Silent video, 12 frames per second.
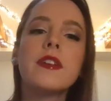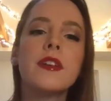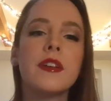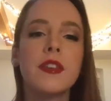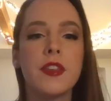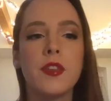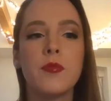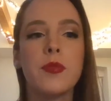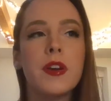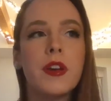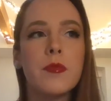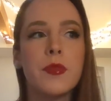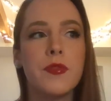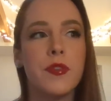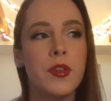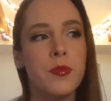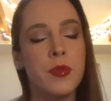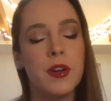that you put on before
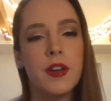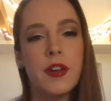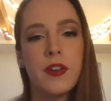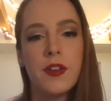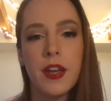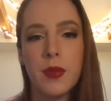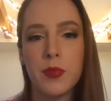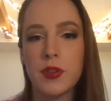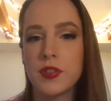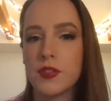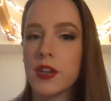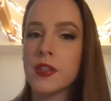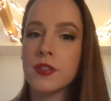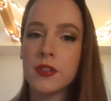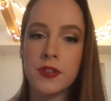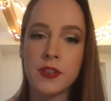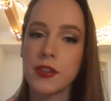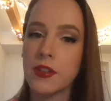you put on your night
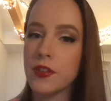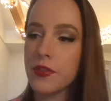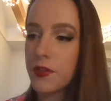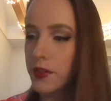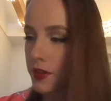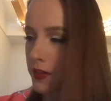moisturizer, and then you